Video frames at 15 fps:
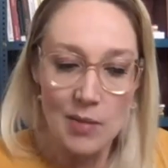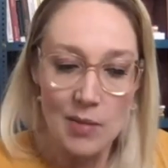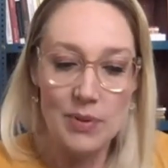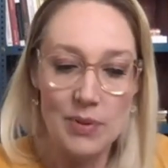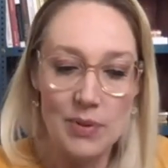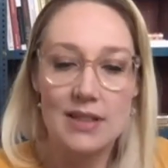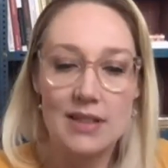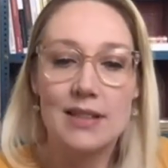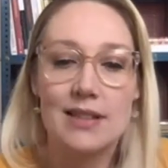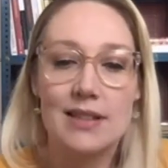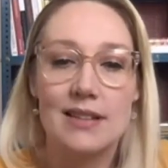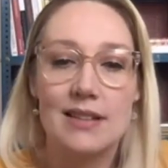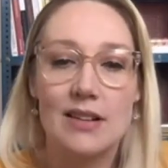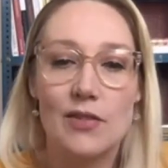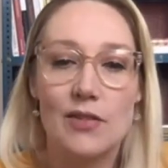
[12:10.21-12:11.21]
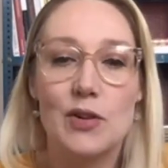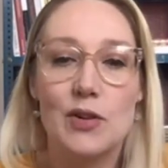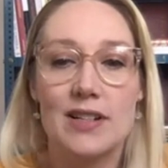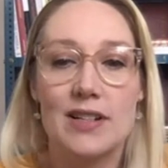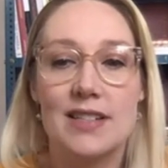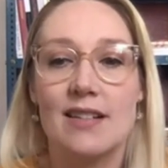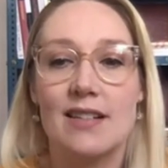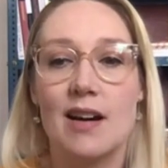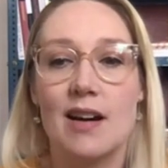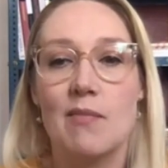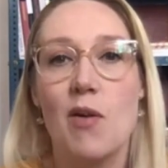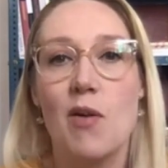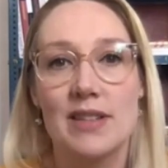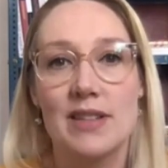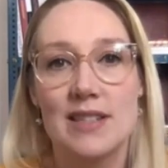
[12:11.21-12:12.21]
but of course there are
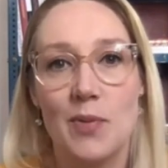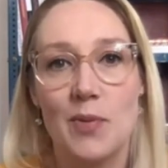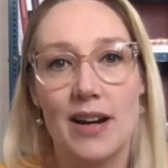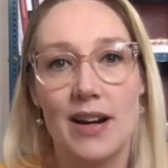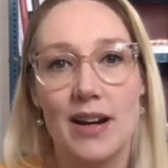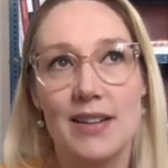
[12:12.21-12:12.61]
moments where